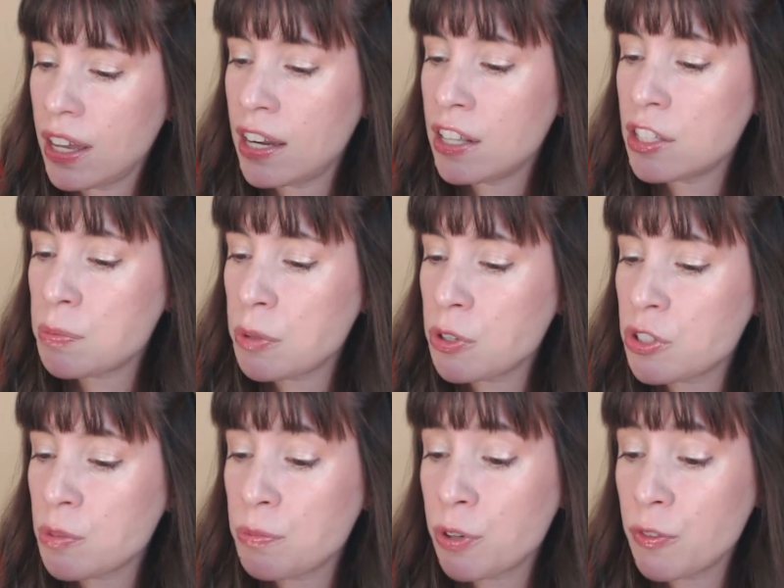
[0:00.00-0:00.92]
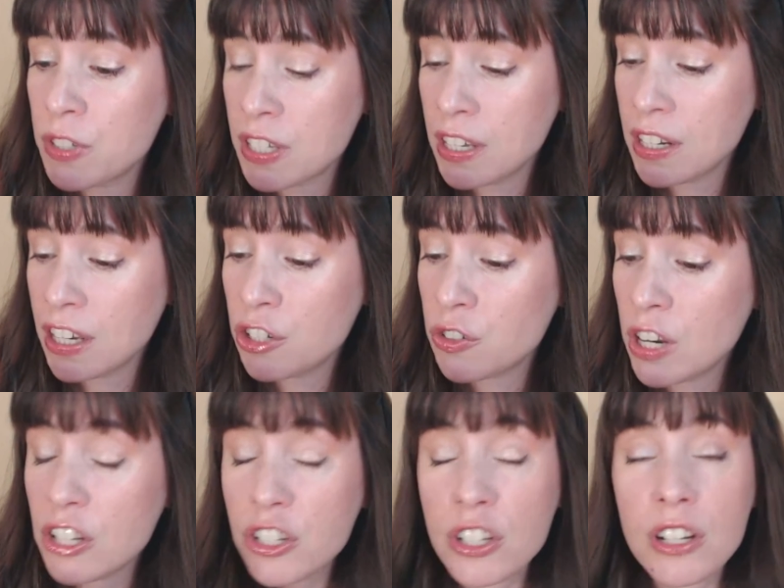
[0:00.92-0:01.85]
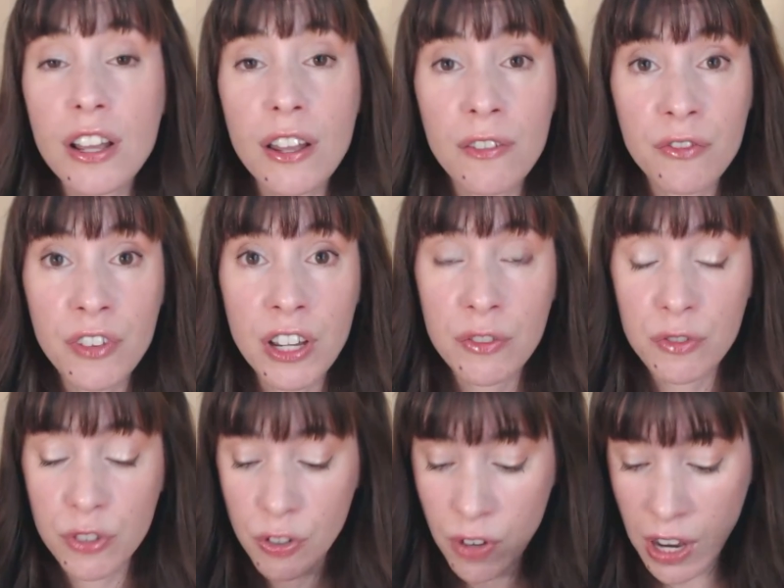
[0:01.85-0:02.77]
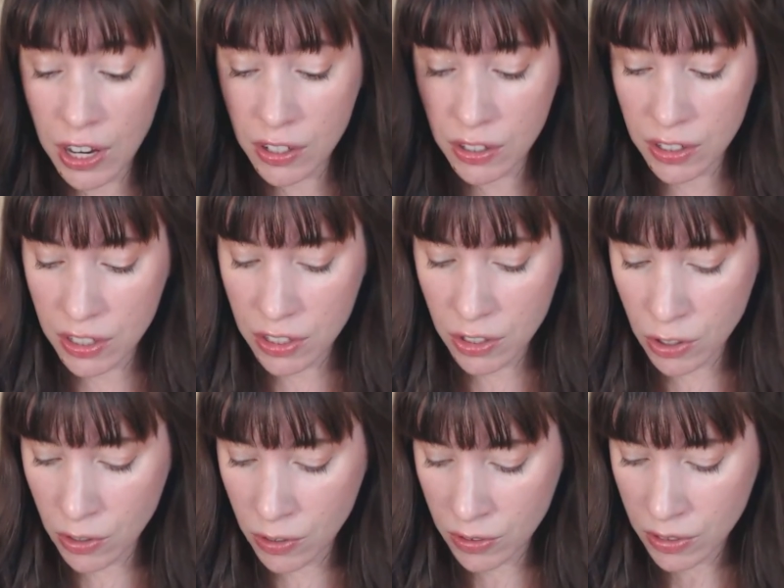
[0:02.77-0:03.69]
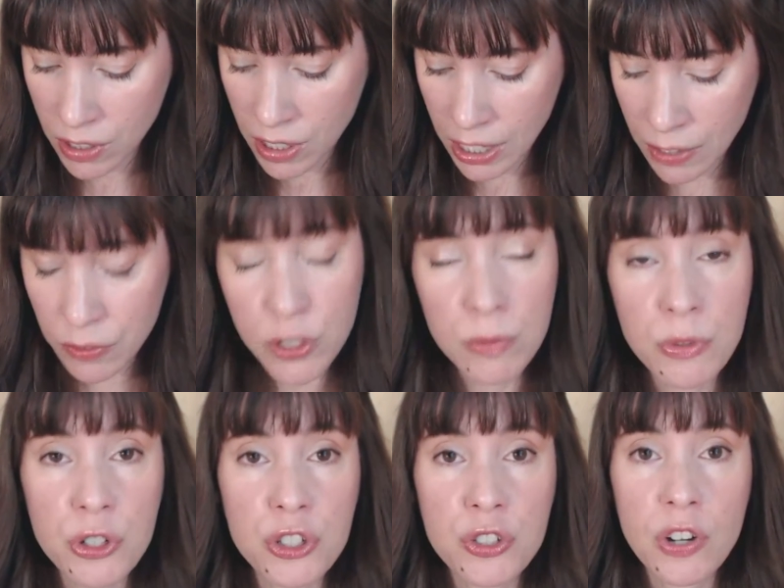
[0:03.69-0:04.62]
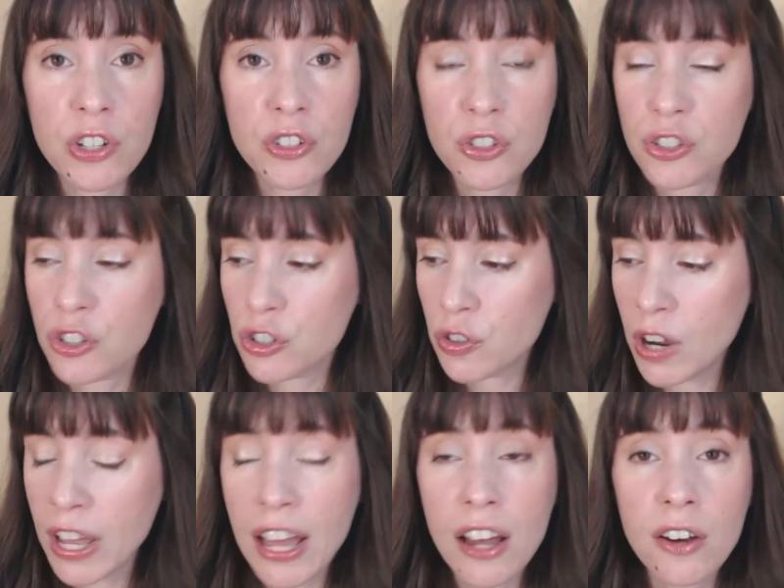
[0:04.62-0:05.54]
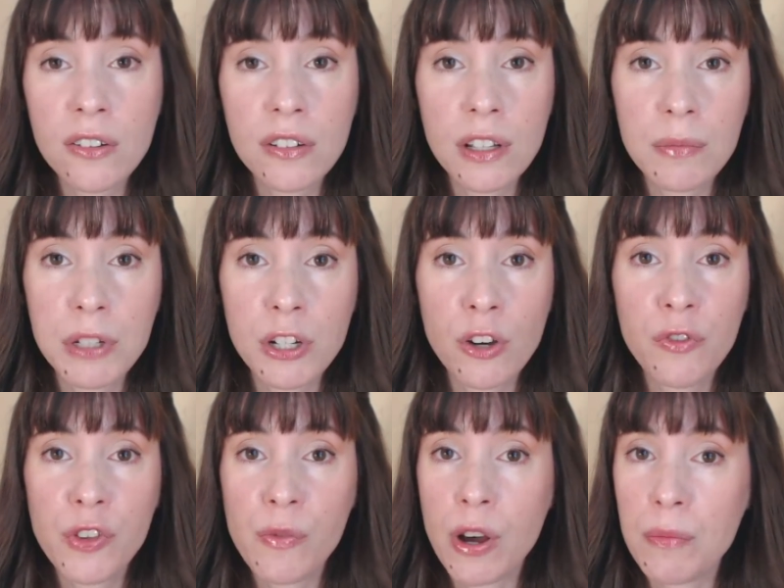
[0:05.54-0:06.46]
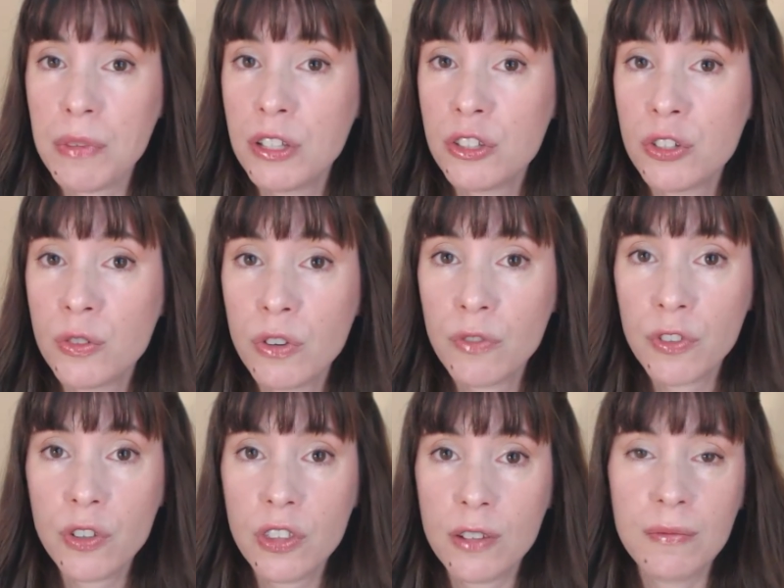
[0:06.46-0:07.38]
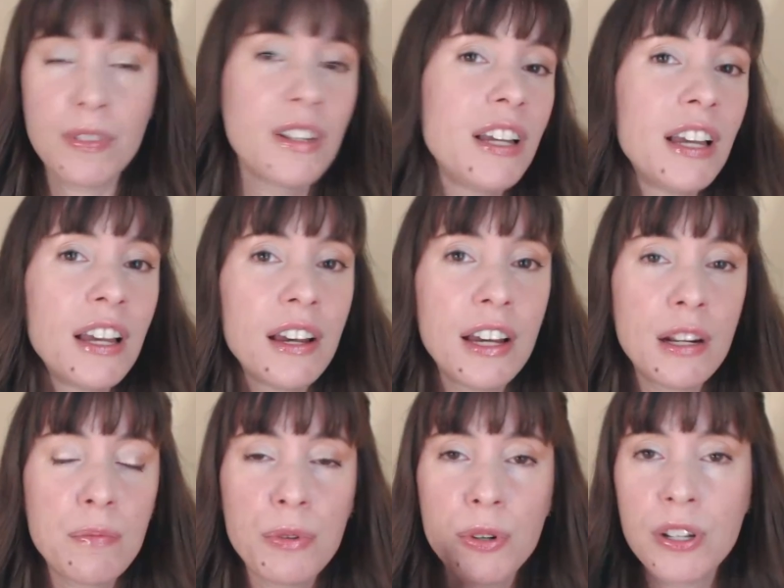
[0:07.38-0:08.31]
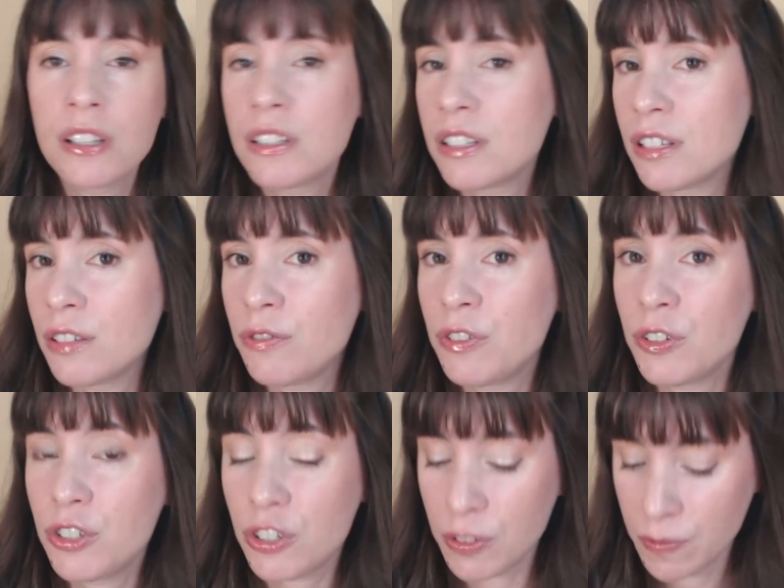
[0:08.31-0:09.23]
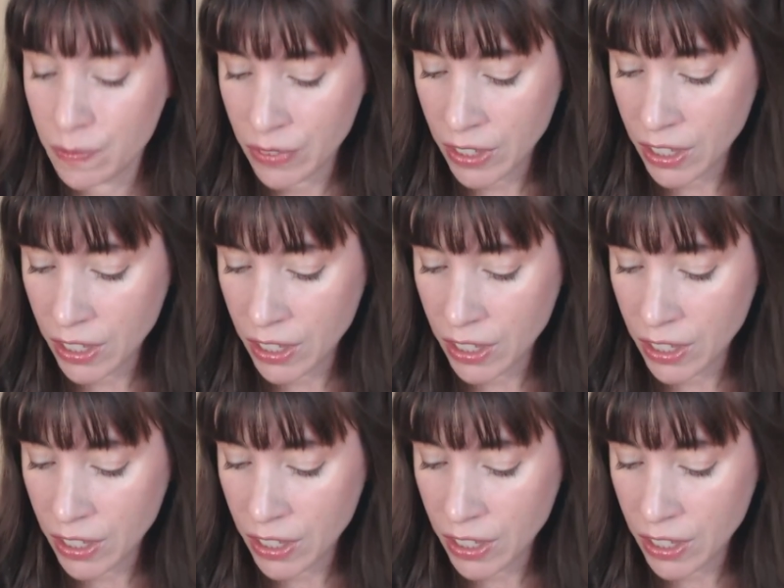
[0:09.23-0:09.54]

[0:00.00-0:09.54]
And it's supposed to improve skin hydration and fight free radicals. So I have 2 moisturizers to try out. Let me know if you want me to review them at a point in the future.